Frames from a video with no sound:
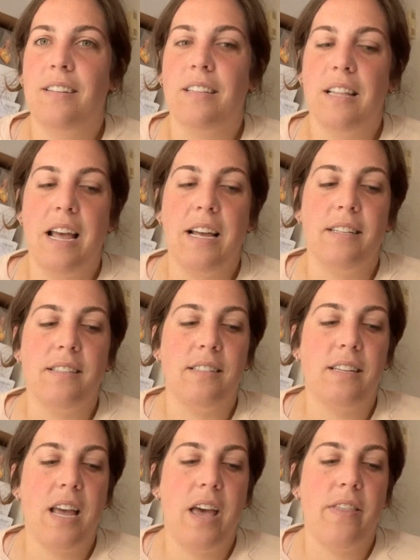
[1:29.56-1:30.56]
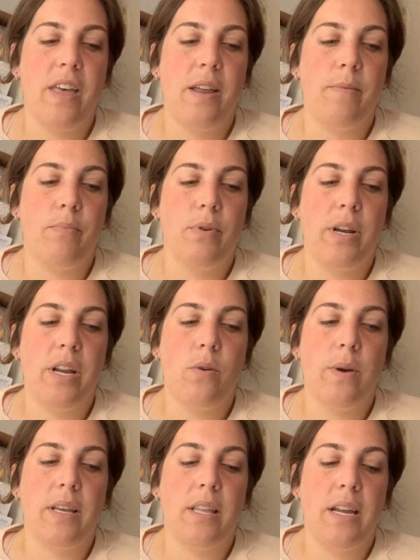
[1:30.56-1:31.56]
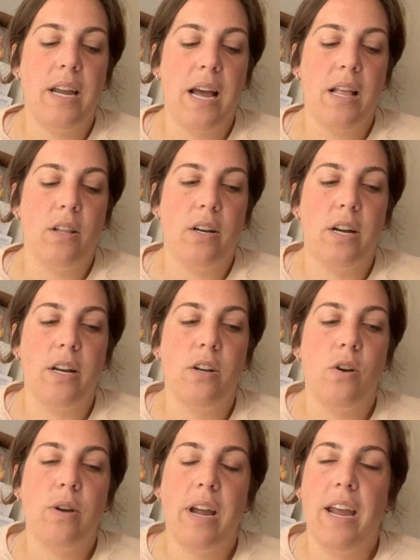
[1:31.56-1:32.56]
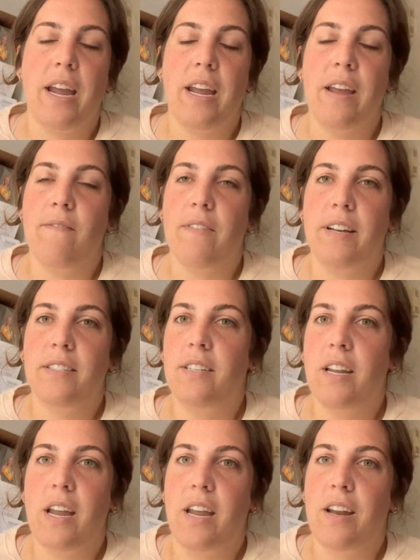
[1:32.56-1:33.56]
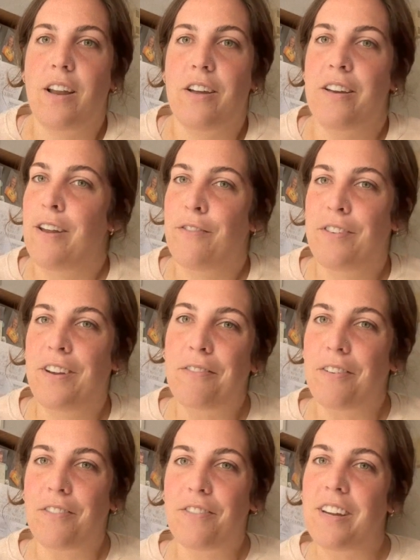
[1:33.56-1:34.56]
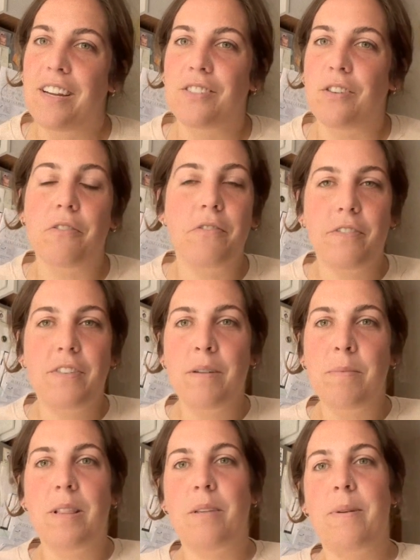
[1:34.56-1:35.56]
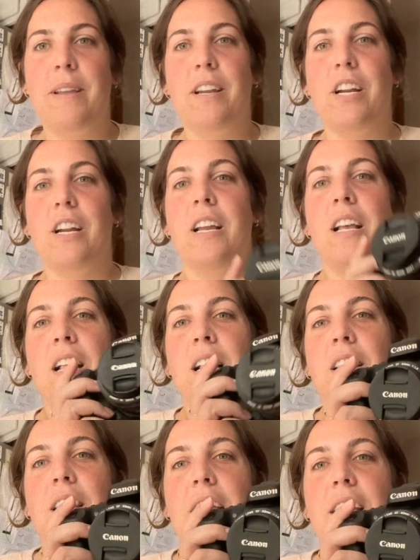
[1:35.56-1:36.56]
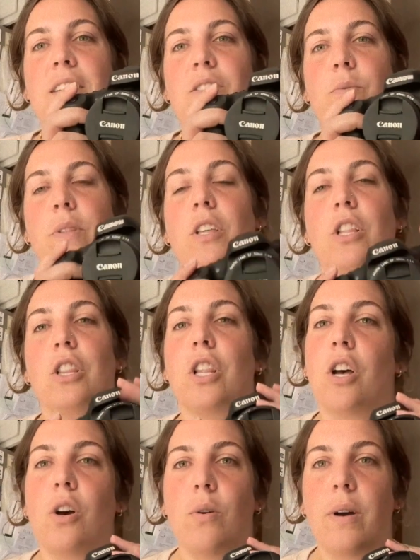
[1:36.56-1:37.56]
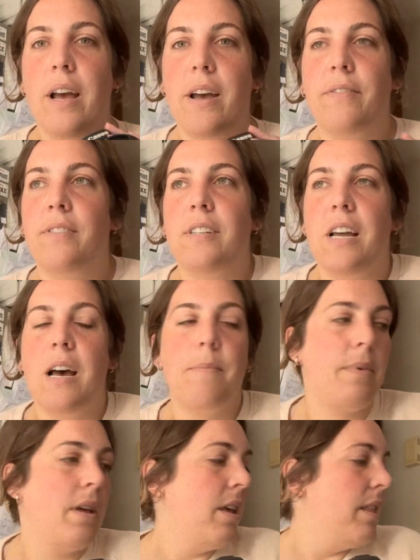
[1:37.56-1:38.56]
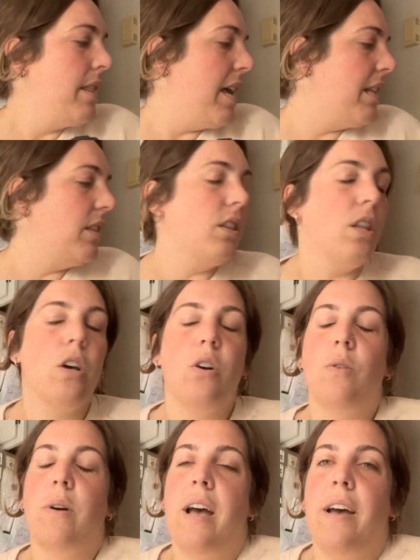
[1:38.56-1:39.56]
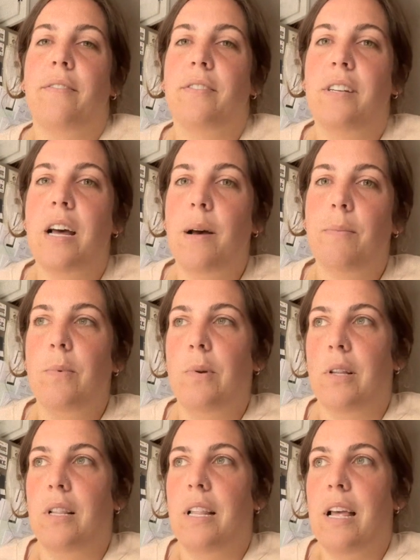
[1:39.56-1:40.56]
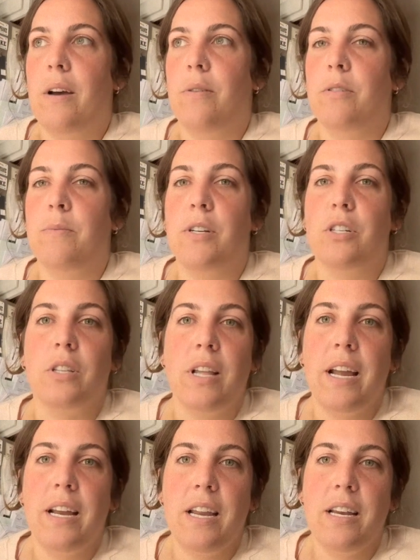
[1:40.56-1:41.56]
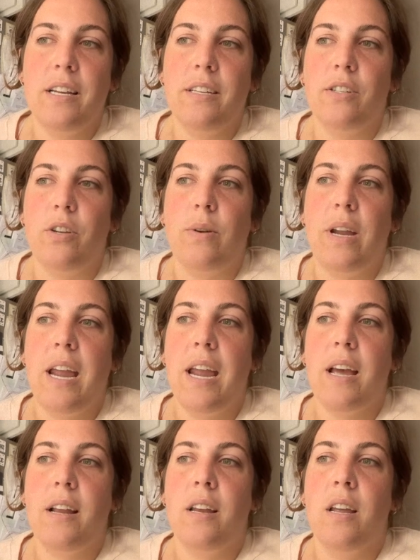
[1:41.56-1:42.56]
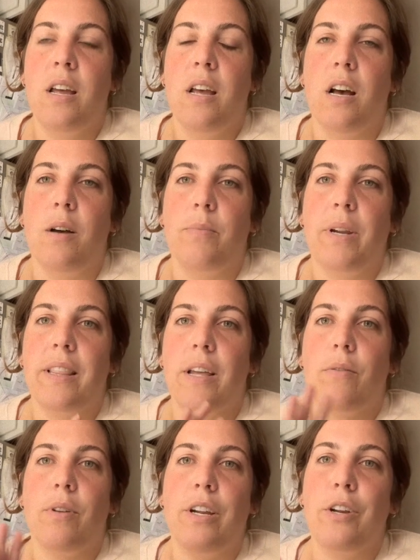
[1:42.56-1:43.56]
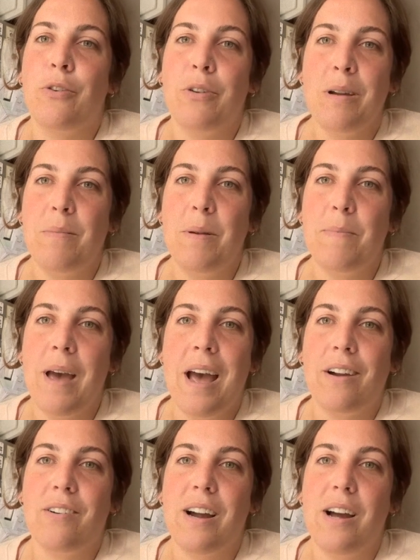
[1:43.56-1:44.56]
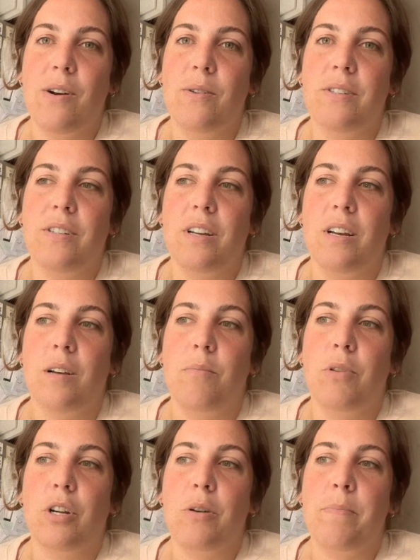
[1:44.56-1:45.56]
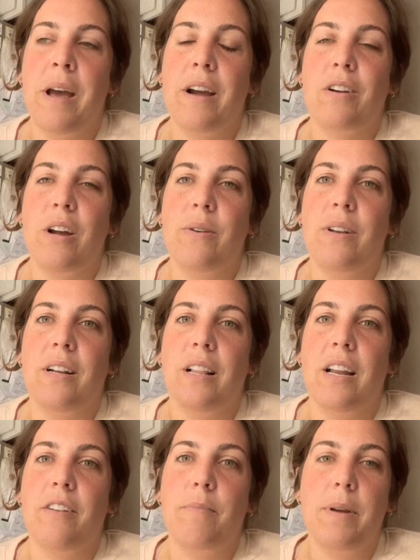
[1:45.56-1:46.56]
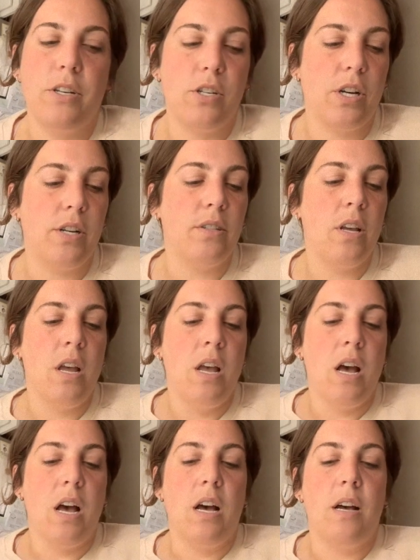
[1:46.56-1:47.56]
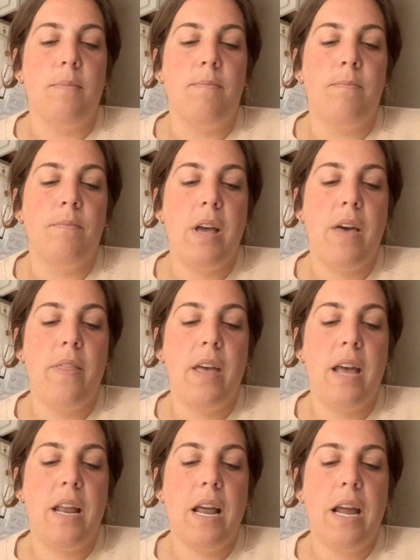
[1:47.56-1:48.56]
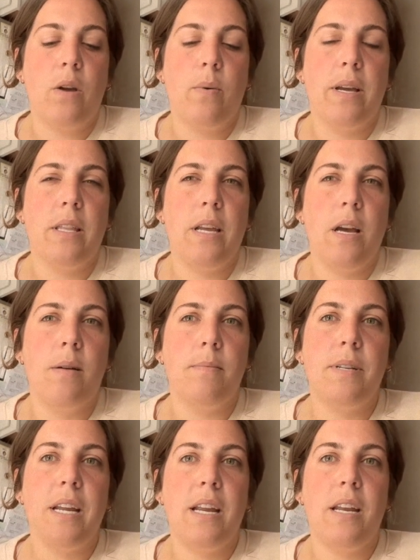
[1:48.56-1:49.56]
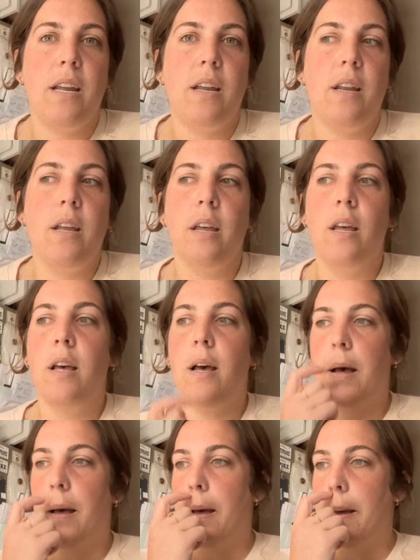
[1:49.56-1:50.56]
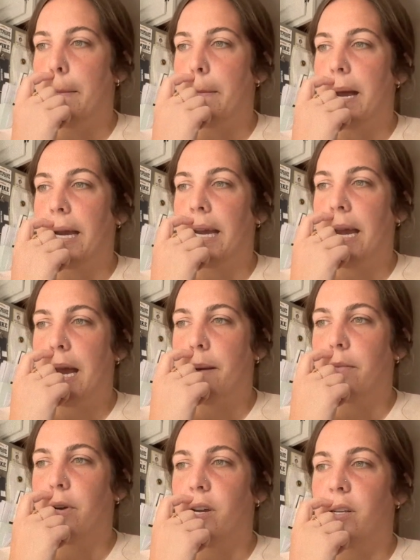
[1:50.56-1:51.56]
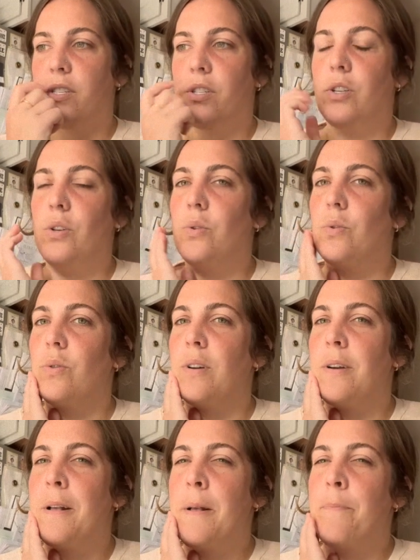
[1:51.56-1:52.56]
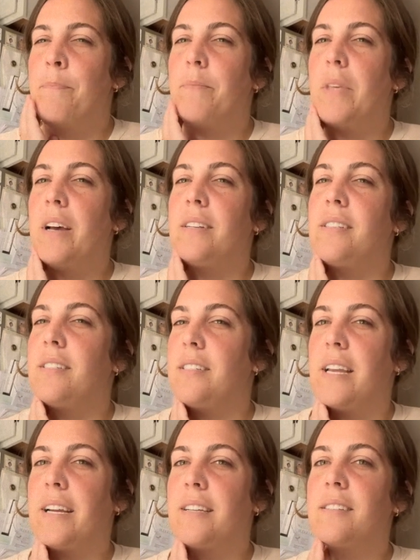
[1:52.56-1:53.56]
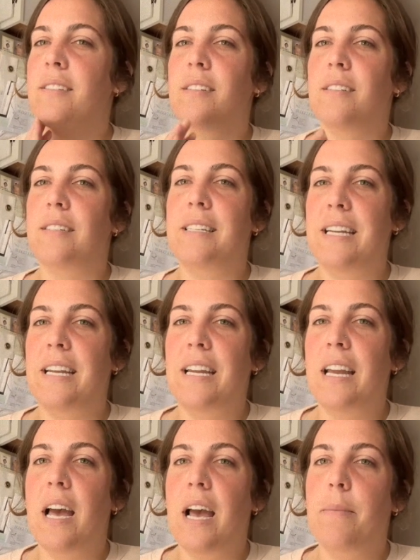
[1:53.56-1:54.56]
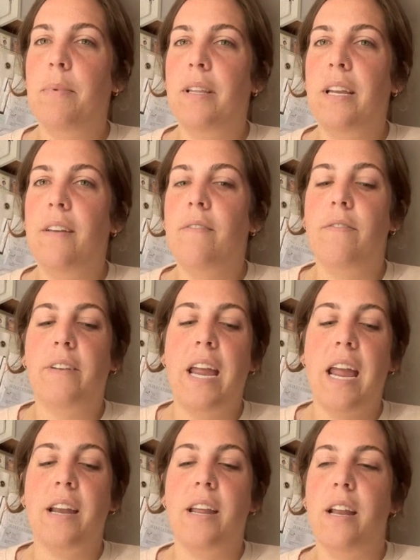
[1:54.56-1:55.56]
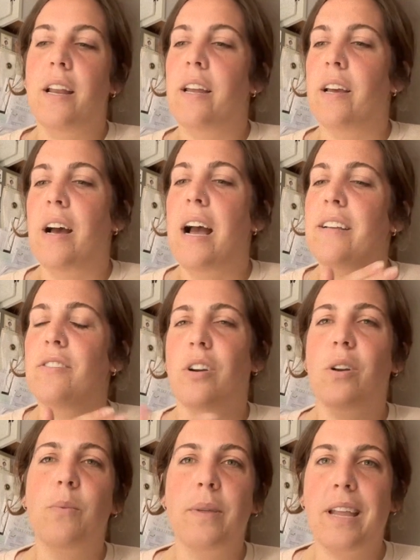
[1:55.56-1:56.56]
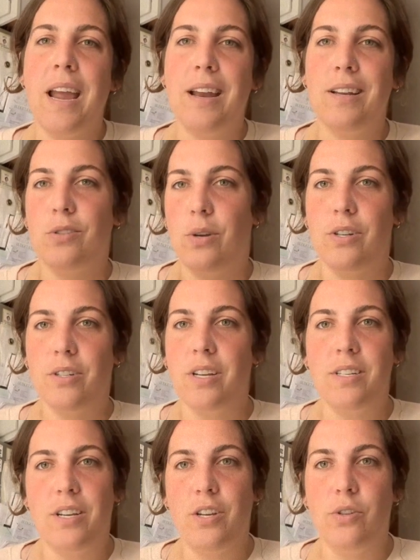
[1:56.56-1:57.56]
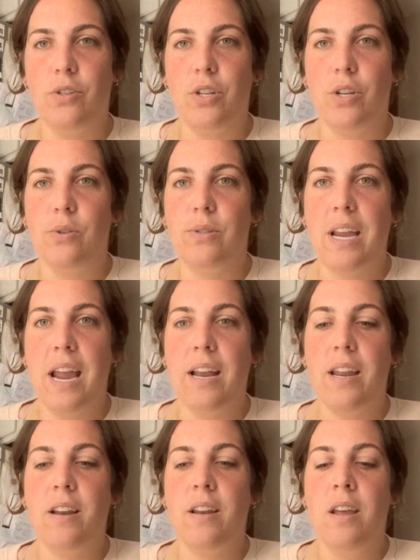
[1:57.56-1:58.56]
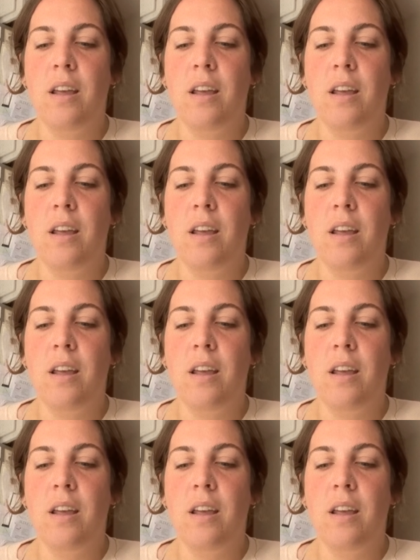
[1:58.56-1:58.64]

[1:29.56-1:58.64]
lens, and then pretty quickly I learned, okay, invest in a nifty 50, so 50 millimeter lens with a low f-stop. That low f-stop will allow as much light in as you can, get that really creamy background, blurred background in a lot of pictures. And then I quickly updated my camera to a 6D, I believe, Canon. I started with Canon, so I just continued to use Canon.